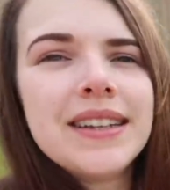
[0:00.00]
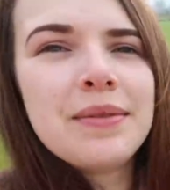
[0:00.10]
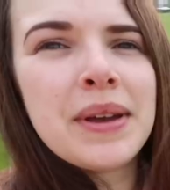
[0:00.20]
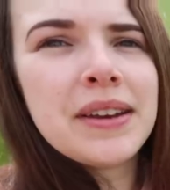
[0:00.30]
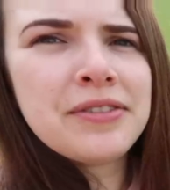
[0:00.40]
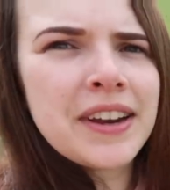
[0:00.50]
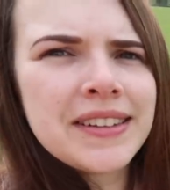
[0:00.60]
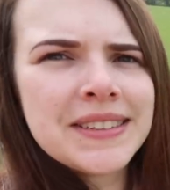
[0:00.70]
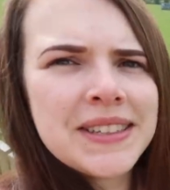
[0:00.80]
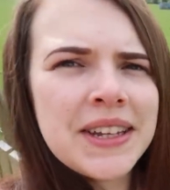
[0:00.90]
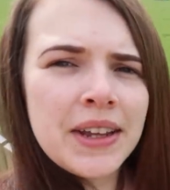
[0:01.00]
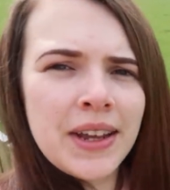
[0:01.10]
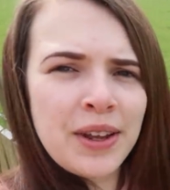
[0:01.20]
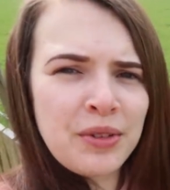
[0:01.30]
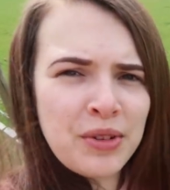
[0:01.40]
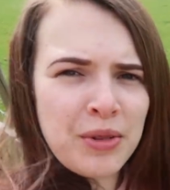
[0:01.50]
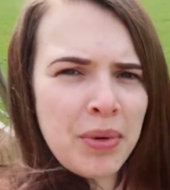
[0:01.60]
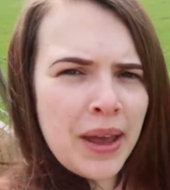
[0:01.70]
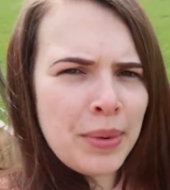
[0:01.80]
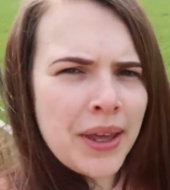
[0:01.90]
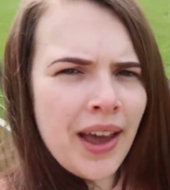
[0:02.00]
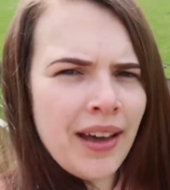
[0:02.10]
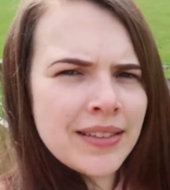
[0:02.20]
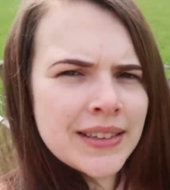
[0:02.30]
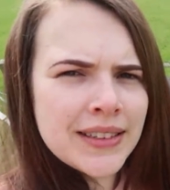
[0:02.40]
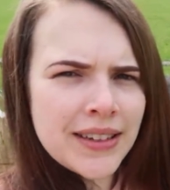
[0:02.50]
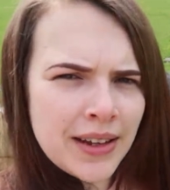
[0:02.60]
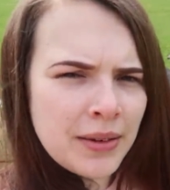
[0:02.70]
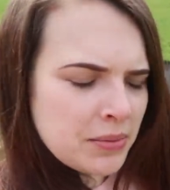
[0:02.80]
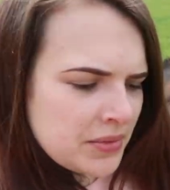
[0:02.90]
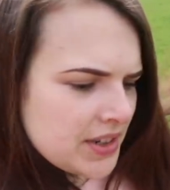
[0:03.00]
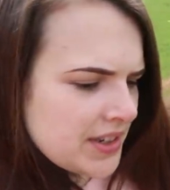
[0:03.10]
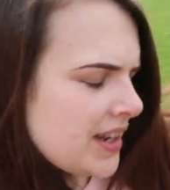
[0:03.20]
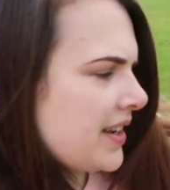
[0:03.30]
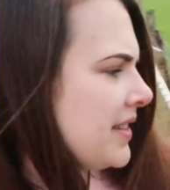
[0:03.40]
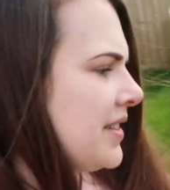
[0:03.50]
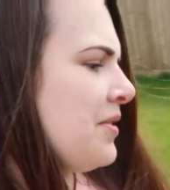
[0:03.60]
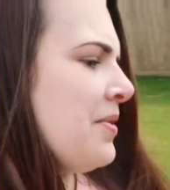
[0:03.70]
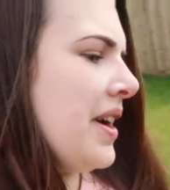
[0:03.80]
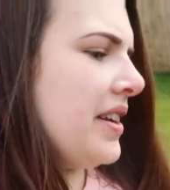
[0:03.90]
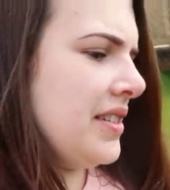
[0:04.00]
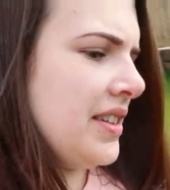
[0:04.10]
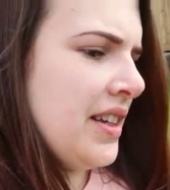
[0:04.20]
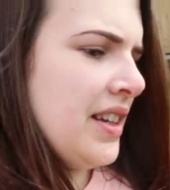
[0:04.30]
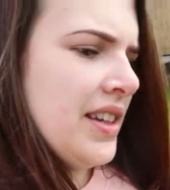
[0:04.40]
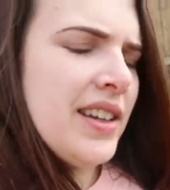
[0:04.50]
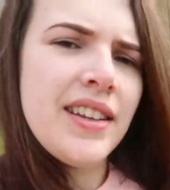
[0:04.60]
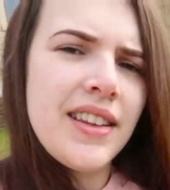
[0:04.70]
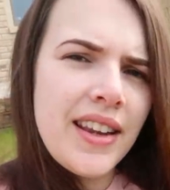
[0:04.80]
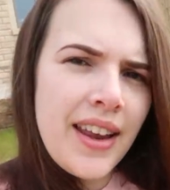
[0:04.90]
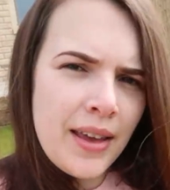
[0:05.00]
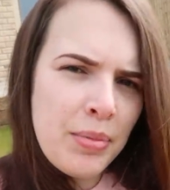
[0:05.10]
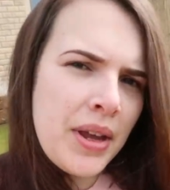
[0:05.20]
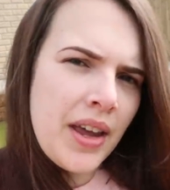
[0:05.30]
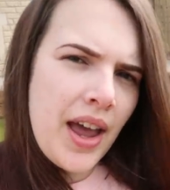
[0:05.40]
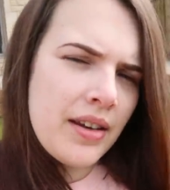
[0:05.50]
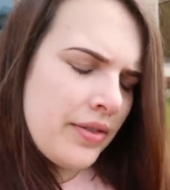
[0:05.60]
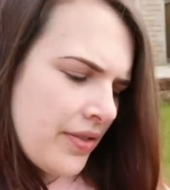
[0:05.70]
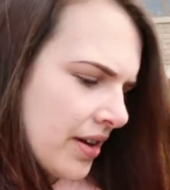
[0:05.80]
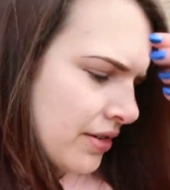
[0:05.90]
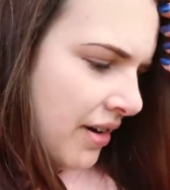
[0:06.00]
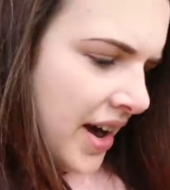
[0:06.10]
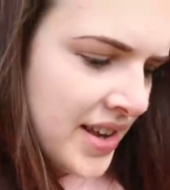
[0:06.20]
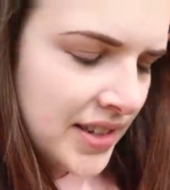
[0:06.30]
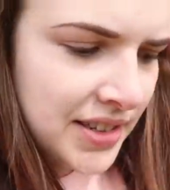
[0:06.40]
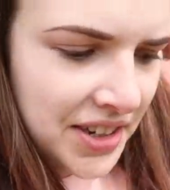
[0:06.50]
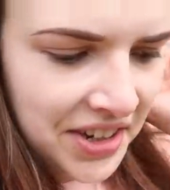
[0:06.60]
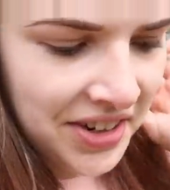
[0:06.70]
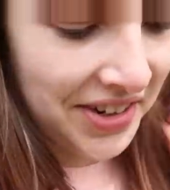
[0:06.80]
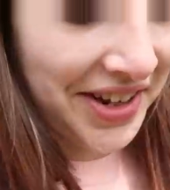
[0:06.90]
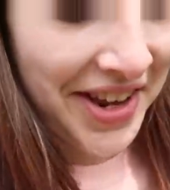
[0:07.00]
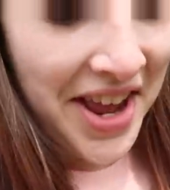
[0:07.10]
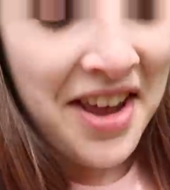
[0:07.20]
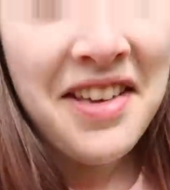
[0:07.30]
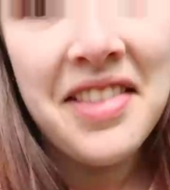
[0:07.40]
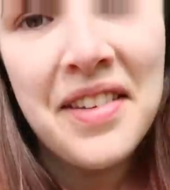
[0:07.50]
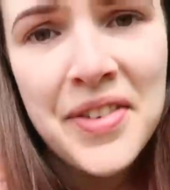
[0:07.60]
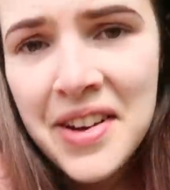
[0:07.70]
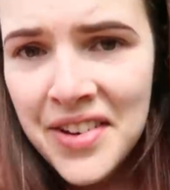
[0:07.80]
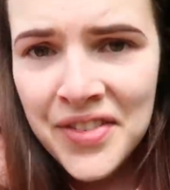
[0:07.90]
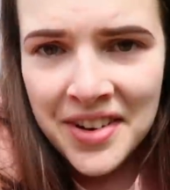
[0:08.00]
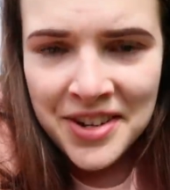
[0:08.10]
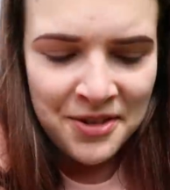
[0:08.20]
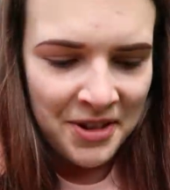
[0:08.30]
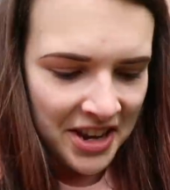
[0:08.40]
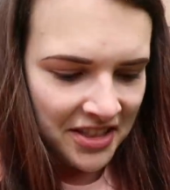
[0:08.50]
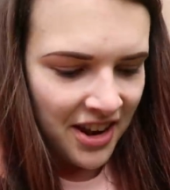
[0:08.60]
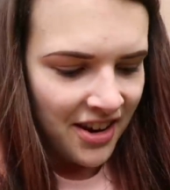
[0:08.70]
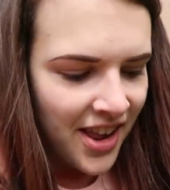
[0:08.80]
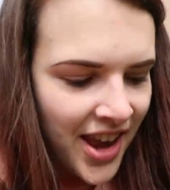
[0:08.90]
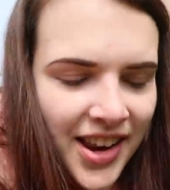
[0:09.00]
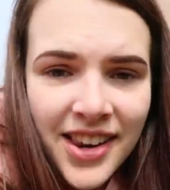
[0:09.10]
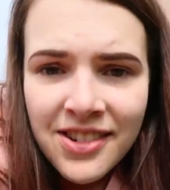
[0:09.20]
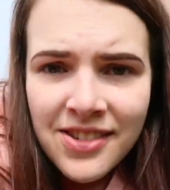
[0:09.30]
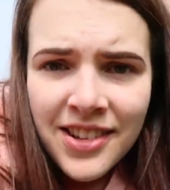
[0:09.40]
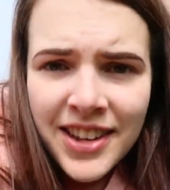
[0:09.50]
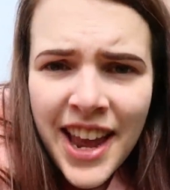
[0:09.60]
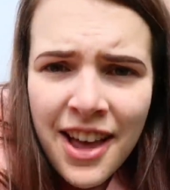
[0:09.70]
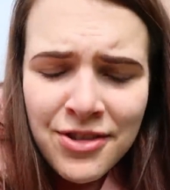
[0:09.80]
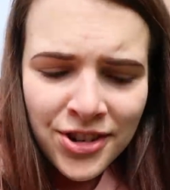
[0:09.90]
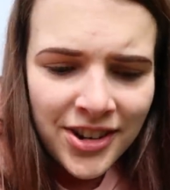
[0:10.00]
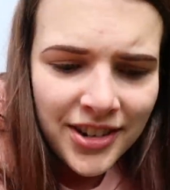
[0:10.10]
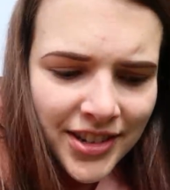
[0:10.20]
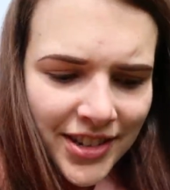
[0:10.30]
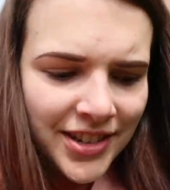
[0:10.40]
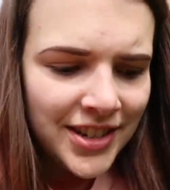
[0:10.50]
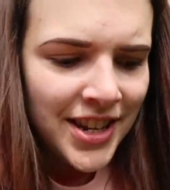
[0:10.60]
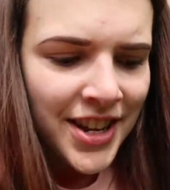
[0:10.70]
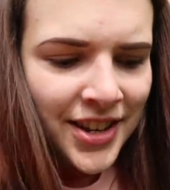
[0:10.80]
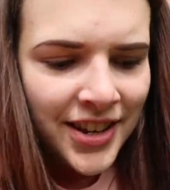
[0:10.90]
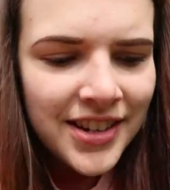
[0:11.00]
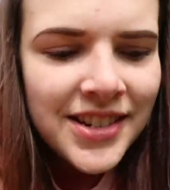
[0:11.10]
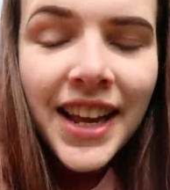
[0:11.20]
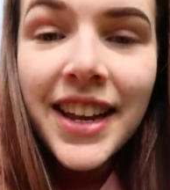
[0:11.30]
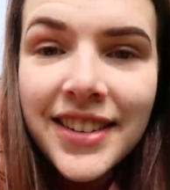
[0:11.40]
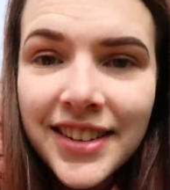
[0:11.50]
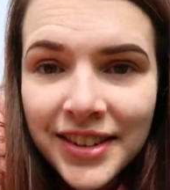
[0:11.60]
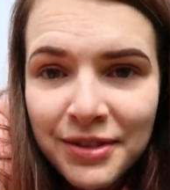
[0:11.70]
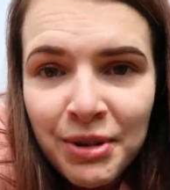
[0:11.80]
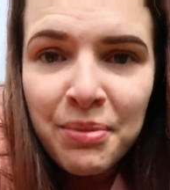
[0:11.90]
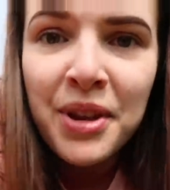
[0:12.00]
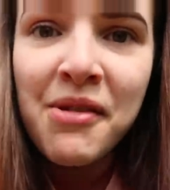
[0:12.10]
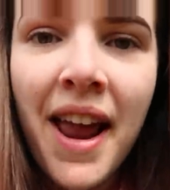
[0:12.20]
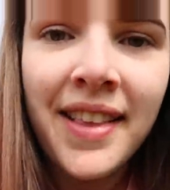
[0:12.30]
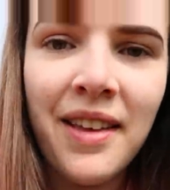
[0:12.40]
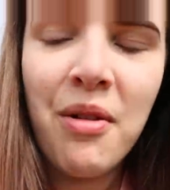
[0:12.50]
said I made friends with the baby cows. I am just like Snow White. They like being hand-fed grass. They're very, very sweet. They're like little cow dogs. I just like to rip the grass